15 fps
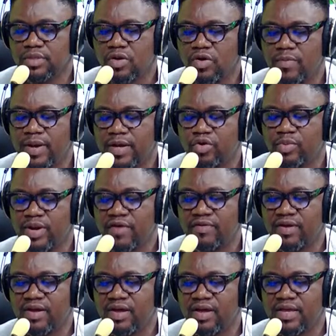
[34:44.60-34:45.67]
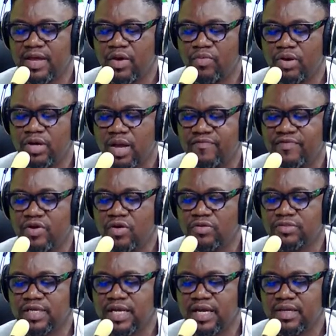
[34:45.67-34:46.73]
All right, market woman. Yeah, welcome. Have you called
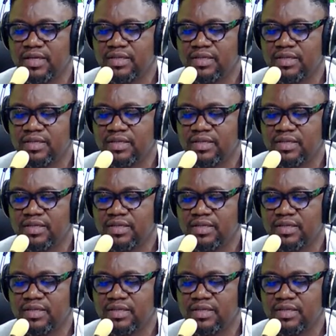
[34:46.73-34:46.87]
today?